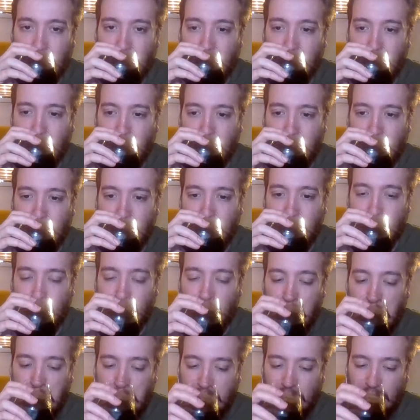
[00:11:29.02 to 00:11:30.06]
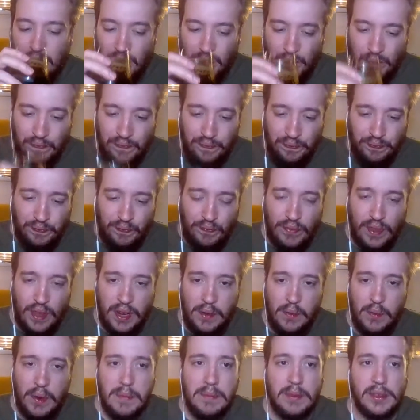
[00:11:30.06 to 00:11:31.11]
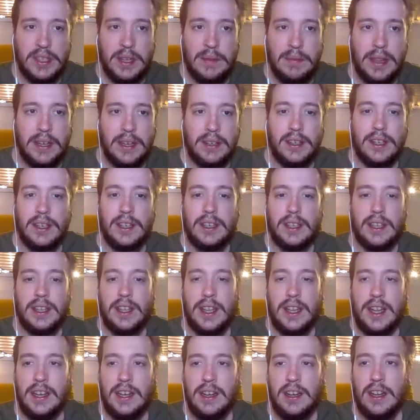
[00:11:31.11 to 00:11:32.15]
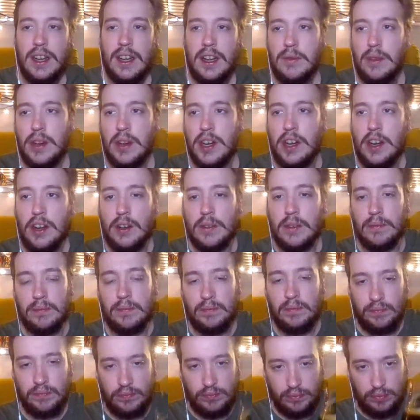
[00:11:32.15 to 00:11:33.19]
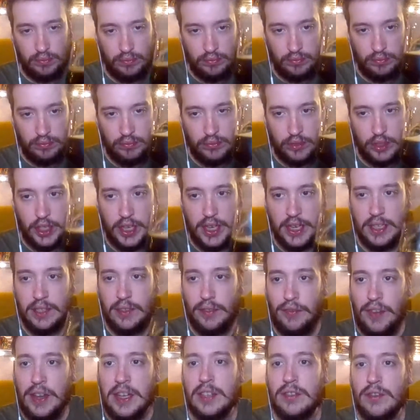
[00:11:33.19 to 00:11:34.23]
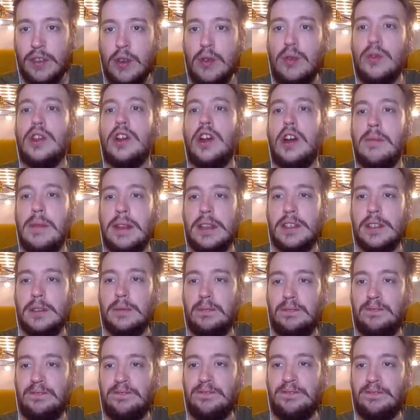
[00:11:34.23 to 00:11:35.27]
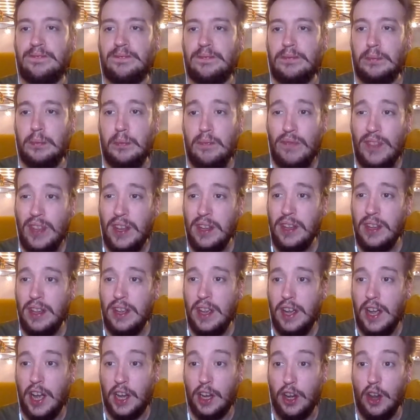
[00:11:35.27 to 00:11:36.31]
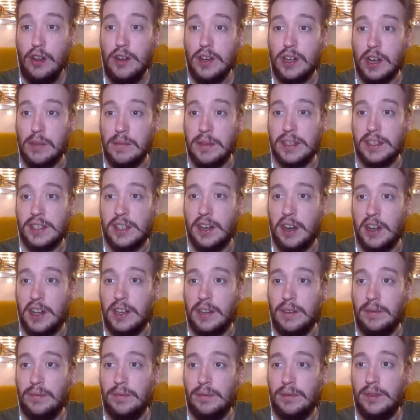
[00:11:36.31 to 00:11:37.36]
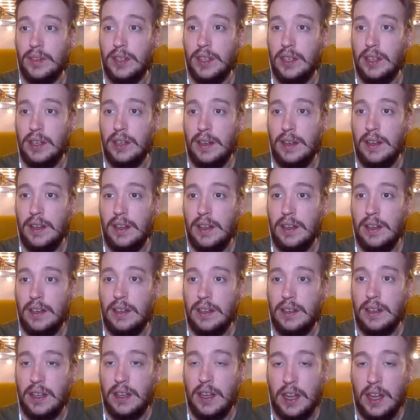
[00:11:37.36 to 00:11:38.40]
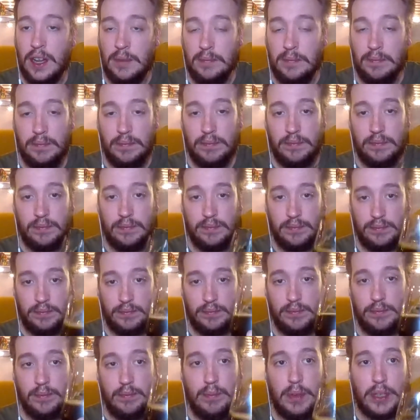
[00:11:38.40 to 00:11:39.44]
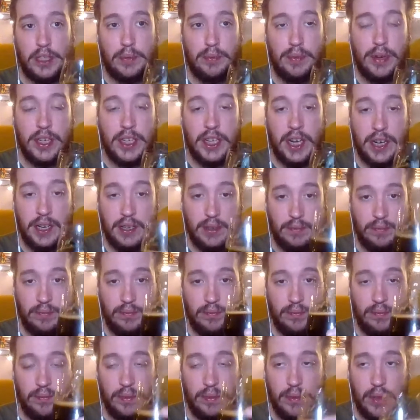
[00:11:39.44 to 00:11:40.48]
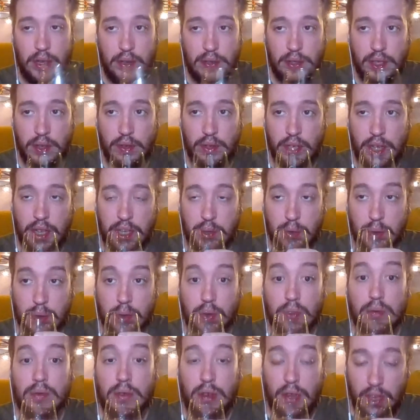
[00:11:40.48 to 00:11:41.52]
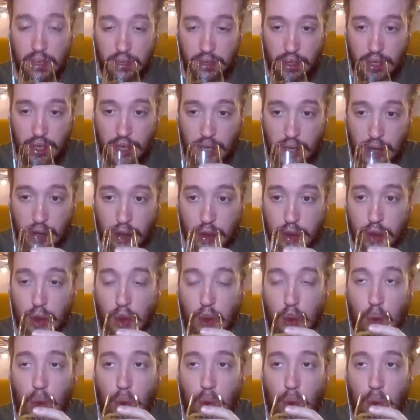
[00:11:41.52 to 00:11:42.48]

One more sip then, and then I'm gonna go. Cheers! Thanks for all the comments. A load of comments tonight. Much appreciated, and I'll see you on the next one. Cheers!